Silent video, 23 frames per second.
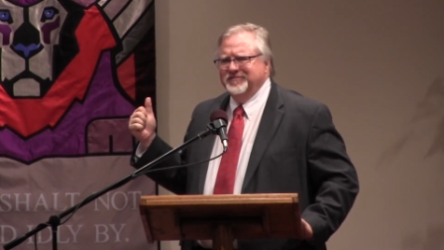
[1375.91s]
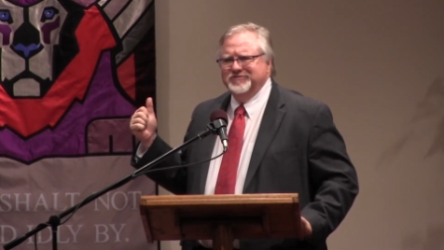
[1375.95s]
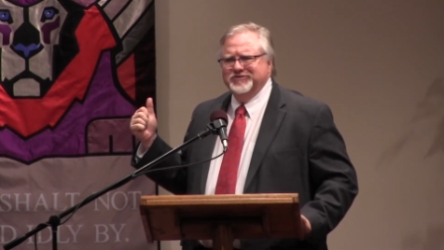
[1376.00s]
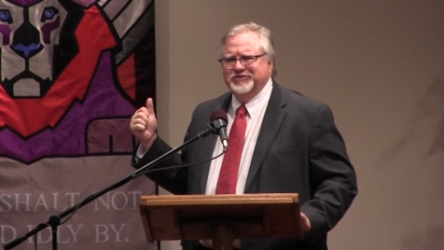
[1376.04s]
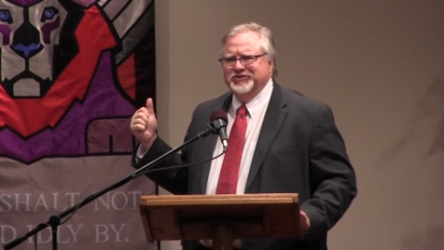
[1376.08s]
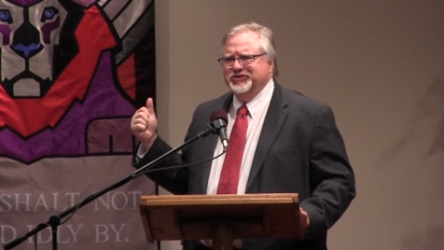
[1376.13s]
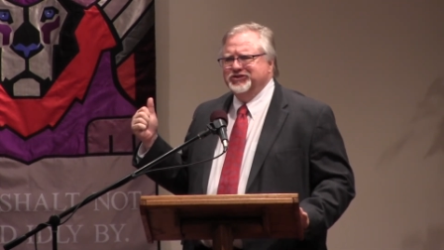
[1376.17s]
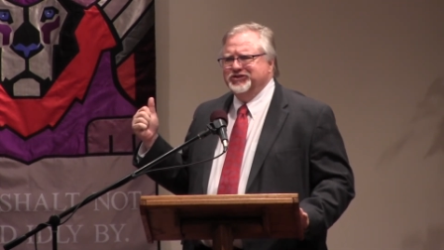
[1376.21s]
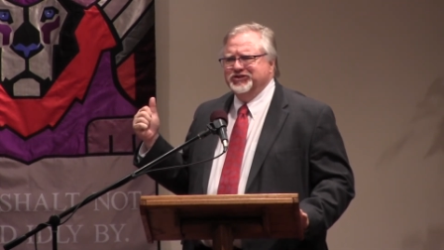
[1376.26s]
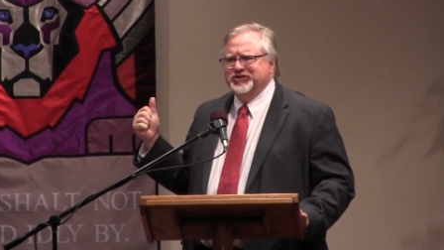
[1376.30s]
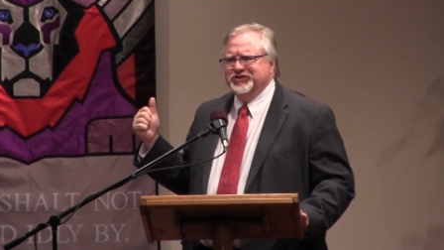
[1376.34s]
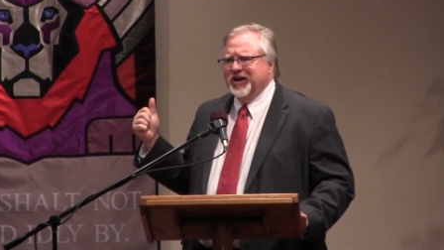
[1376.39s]

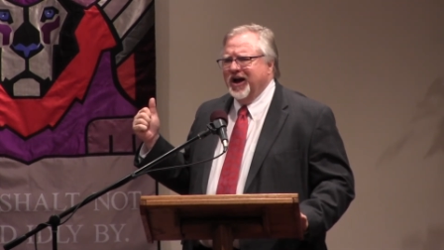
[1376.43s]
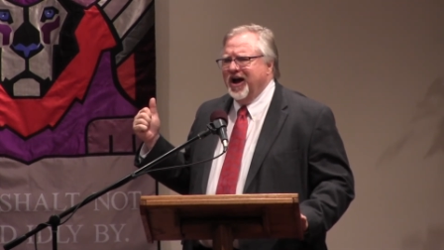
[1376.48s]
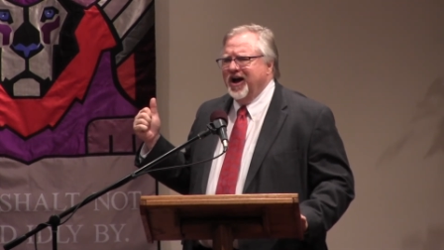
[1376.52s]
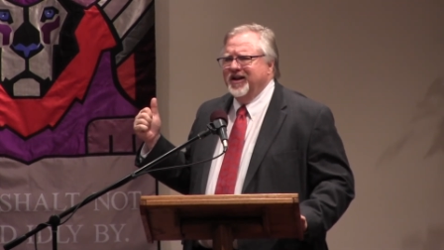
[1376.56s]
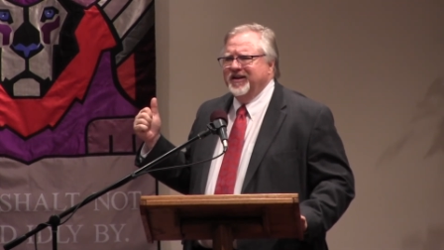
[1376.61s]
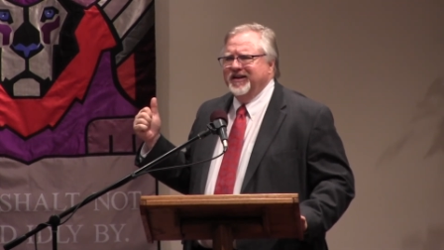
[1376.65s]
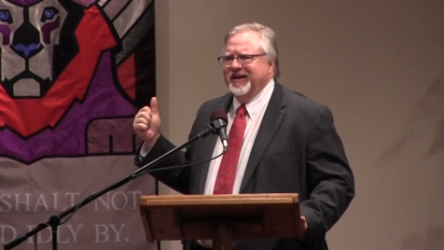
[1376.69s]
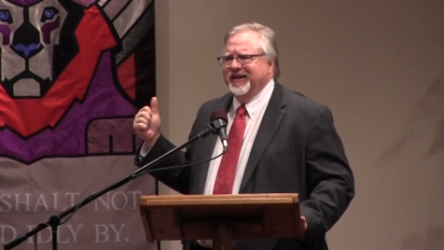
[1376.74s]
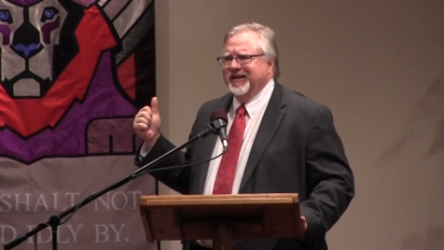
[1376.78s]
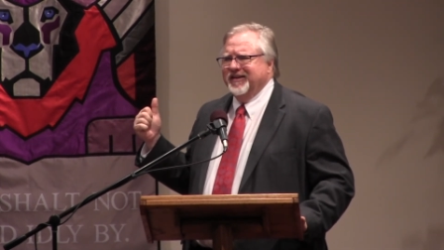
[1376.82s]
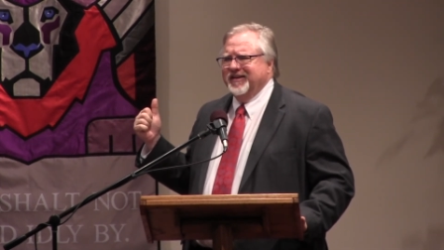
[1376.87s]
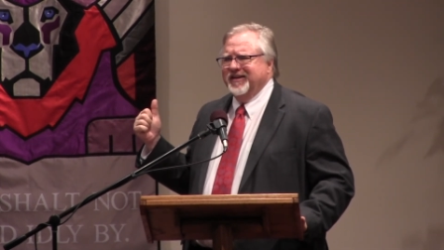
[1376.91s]

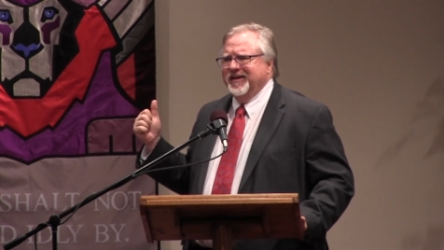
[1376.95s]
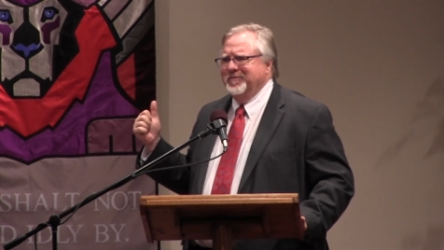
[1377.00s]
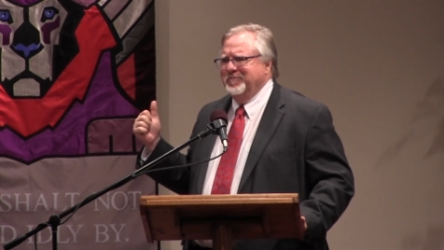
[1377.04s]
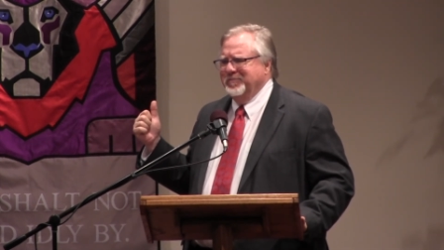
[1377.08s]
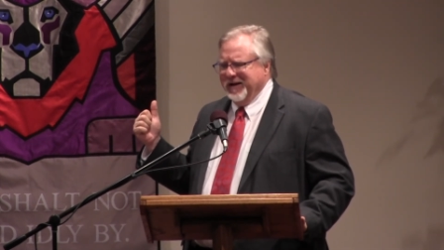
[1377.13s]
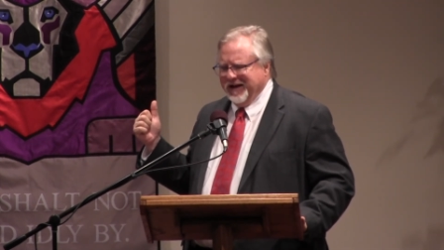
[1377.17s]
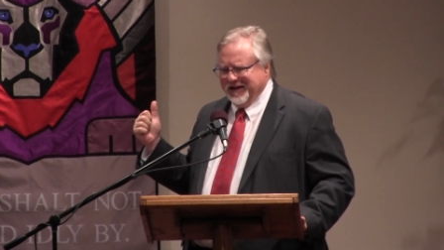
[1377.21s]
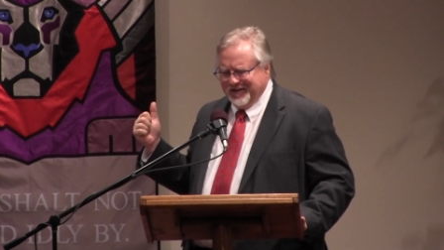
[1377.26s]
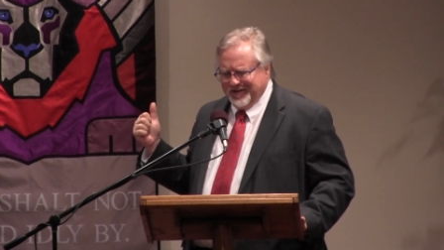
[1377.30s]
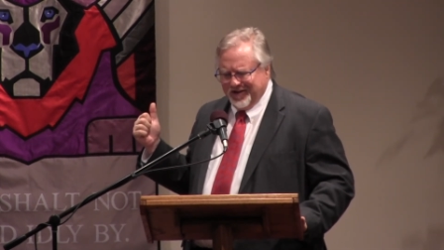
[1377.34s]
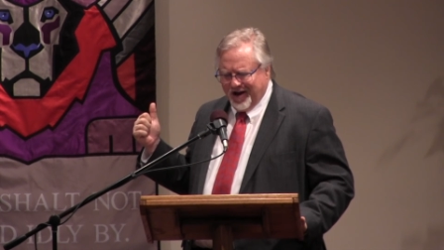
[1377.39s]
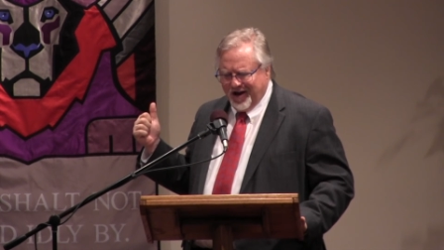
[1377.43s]
Sonic and
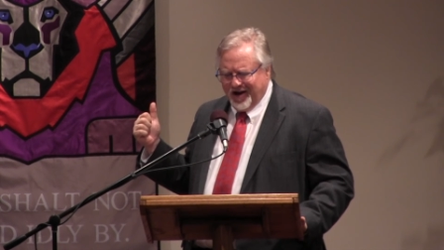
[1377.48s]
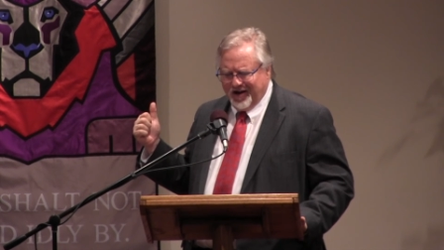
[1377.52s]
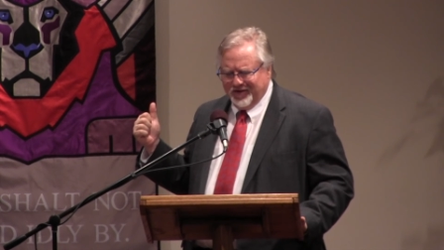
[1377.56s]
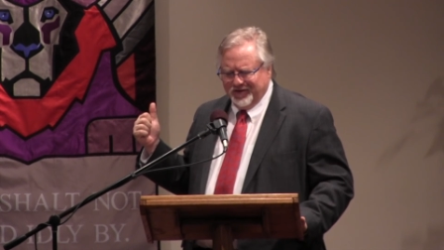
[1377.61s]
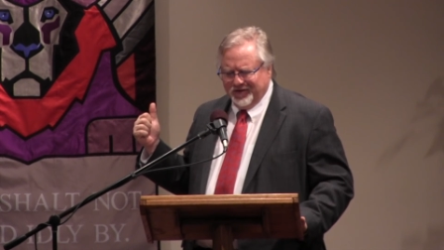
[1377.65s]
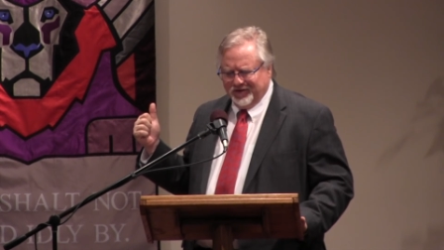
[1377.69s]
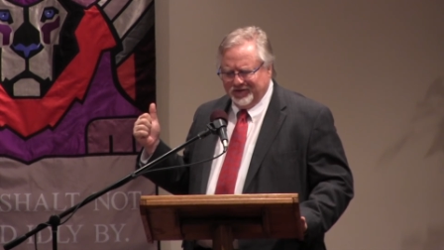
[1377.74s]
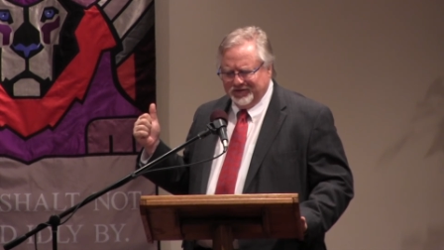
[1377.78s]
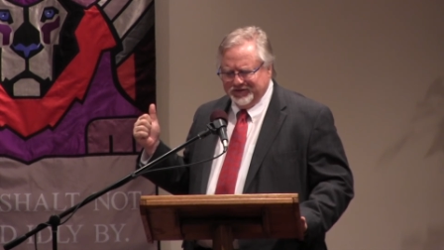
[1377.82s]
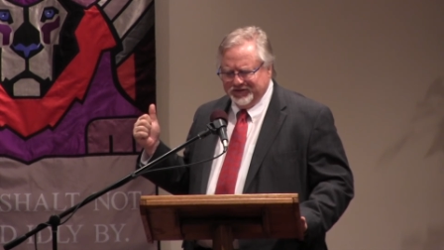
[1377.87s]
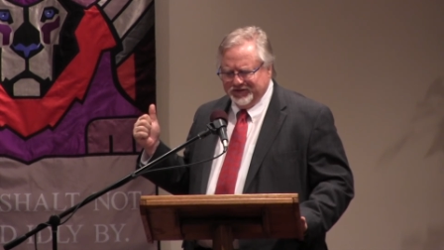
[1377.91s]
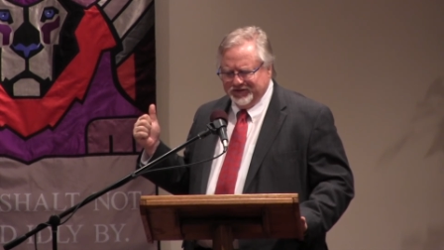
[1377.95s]

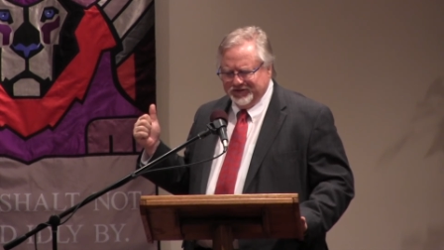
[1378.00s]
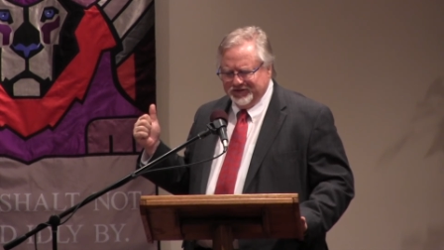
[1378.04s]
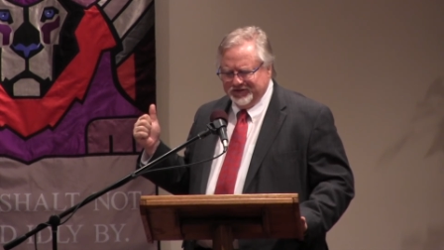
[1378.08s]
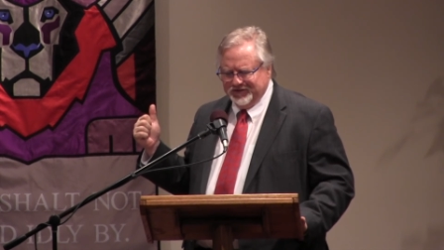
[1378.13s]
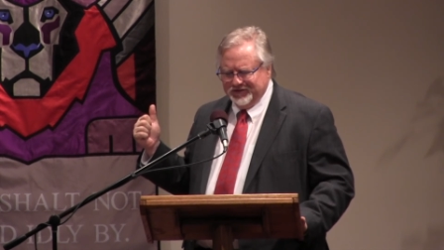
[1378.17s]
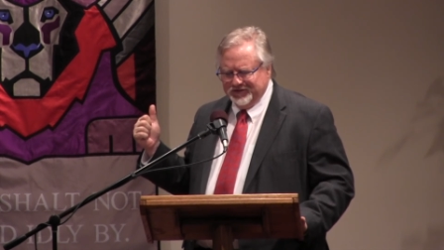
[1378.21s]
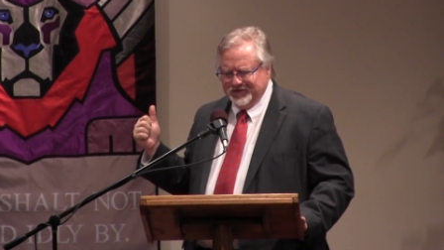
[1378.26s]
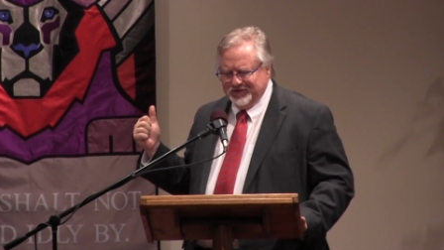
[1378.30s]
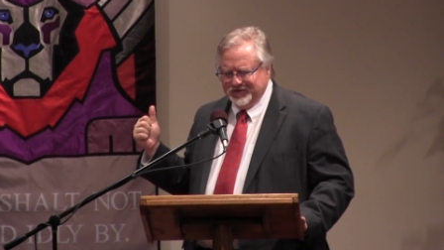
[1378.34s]
McDonald's.